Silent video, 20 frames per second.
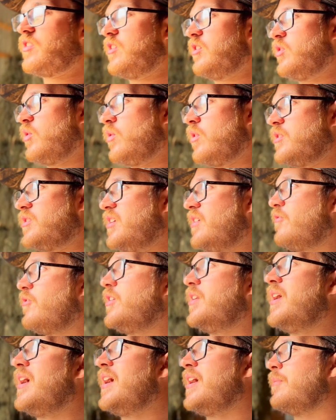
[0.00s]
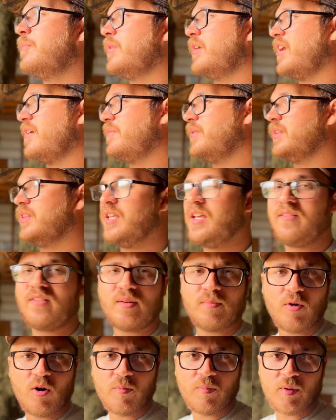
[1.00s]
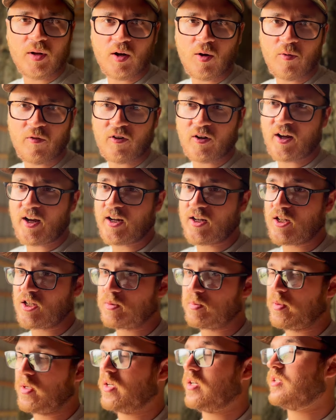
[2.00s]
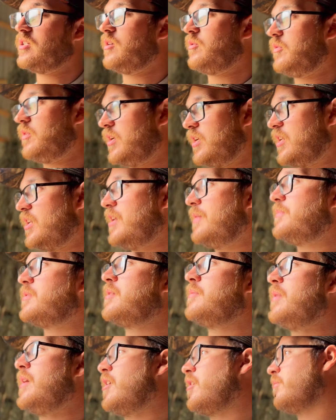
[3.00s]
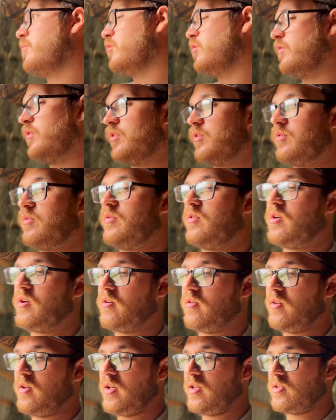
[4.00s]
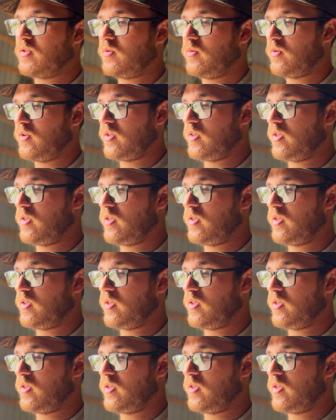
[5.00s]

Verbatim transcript: the doors every day, but I've been leaving them open overnight just because I want to keep some air moving through here and that sort of